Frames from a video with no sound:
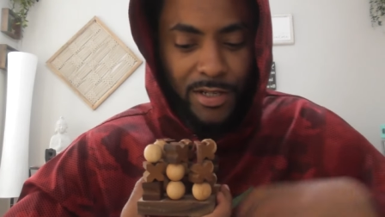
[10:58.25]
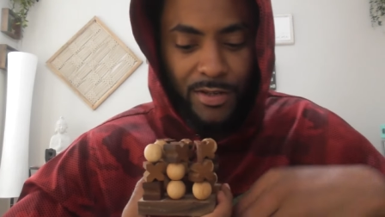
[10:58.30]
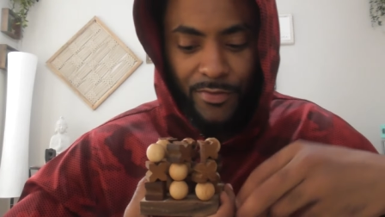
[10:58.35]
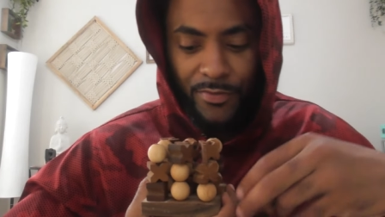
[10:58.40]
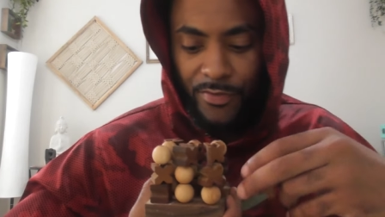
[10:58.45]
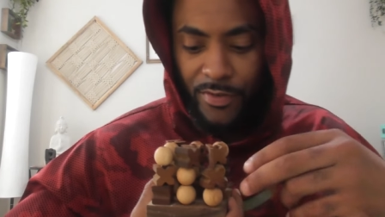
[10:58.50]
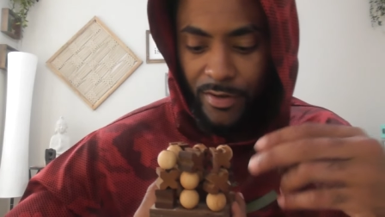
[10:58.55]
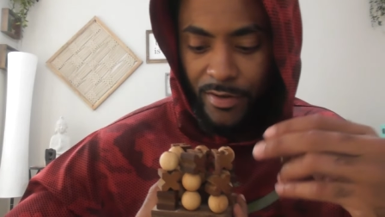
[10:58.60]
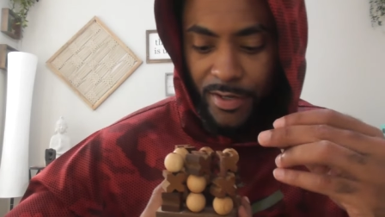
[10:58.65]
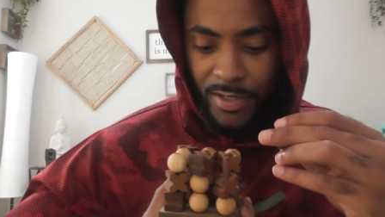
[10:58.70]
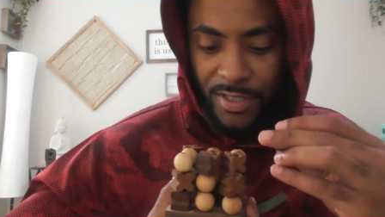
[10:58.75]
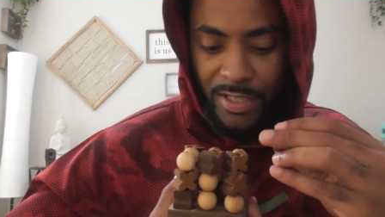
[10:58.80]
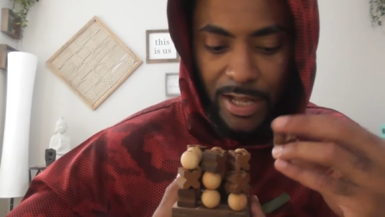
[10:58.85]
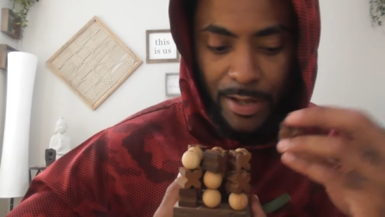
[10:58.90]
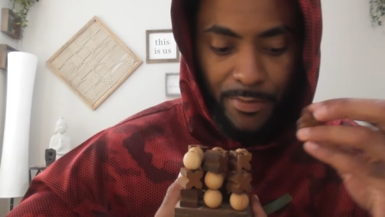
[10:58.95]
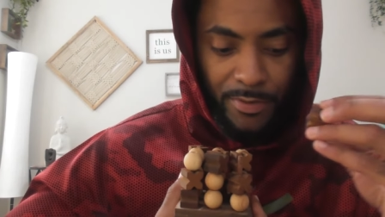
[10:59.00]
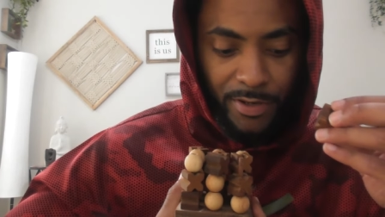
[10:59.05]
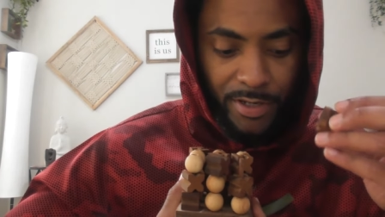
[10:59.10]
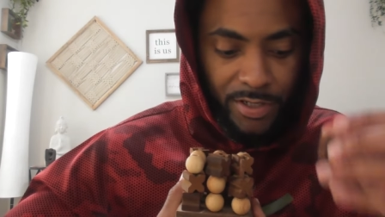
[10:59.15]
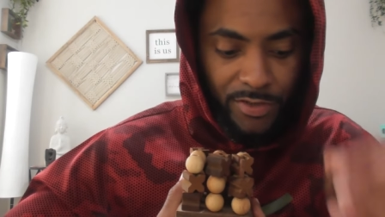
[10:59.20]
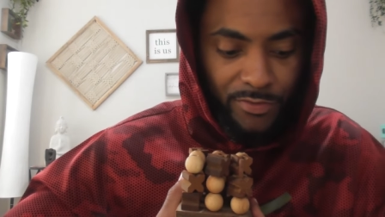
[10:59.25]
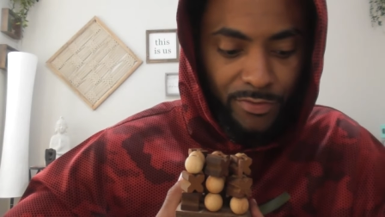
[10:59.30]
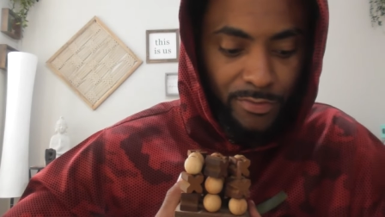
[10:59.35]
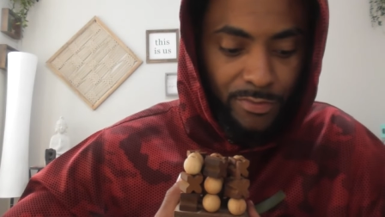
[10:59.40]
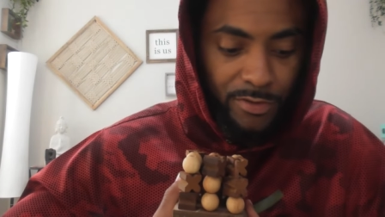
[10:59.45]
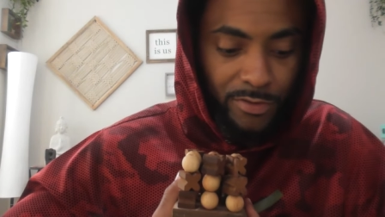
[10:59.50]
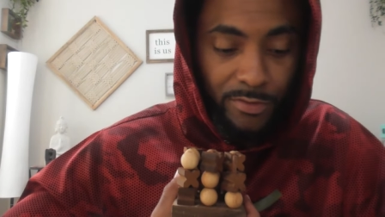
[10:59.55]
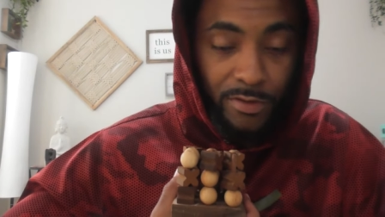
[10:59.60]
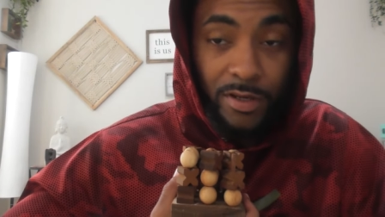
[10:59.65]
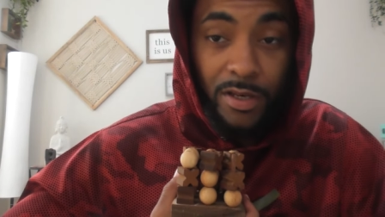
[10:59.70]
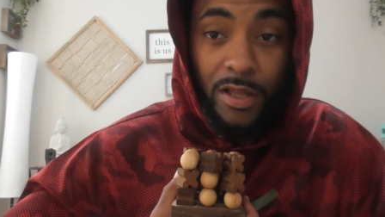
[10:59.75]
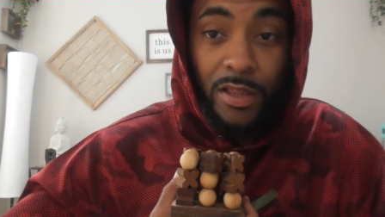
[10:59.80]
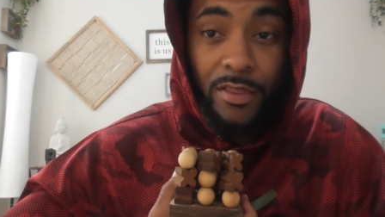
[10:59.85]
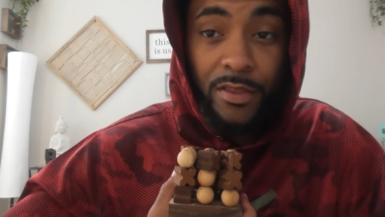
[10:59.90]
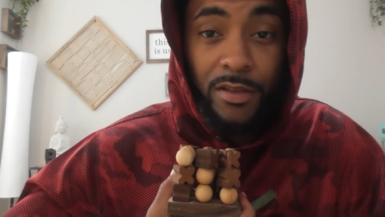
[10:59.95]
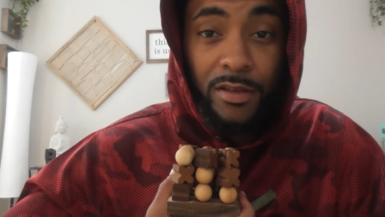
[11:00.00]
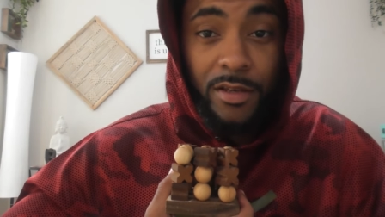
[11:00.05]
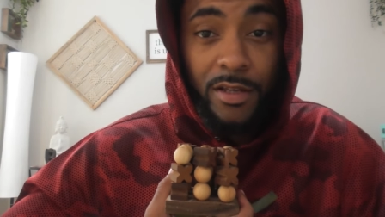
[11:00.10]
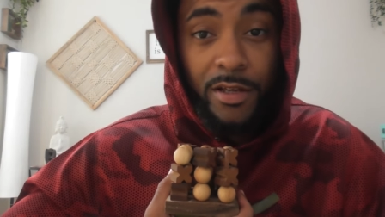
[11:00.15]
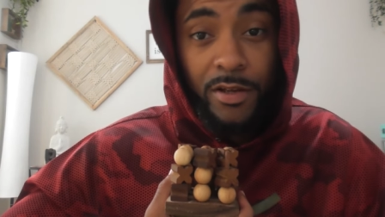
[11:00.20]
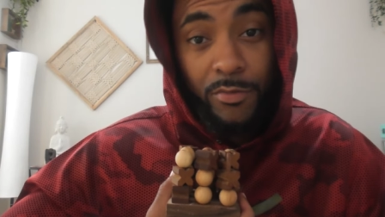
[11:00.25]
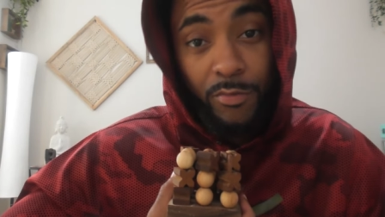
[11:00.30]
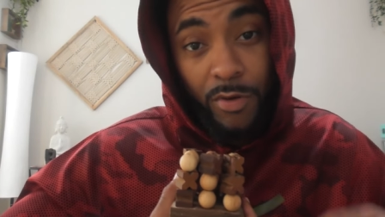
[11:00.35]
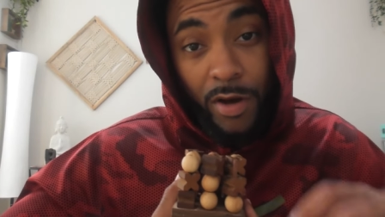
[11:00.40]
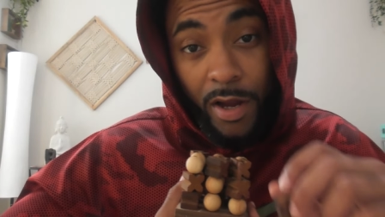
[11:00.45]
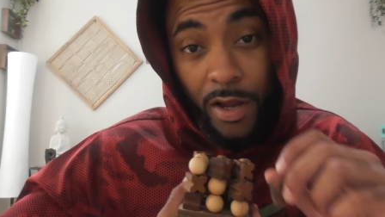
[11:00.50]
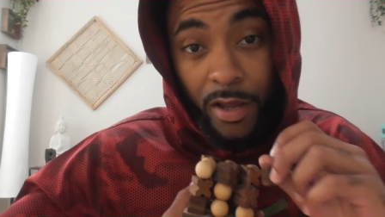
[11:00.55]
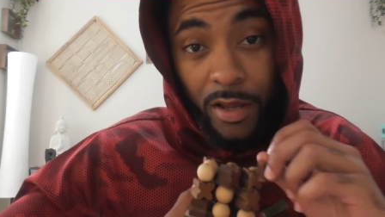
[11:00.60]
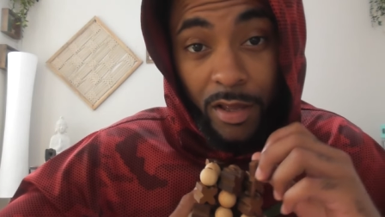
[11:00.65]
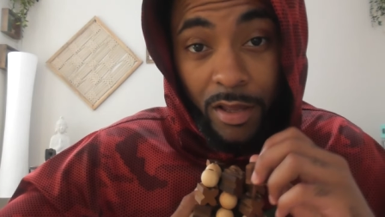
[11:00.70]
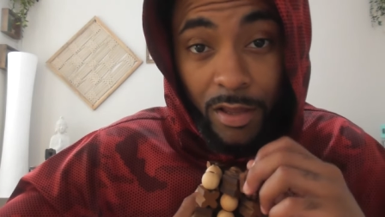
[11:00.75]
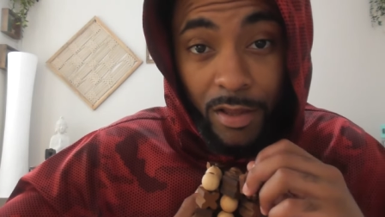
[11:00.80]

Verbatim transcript: Fear is stopping us from doing nothing, right?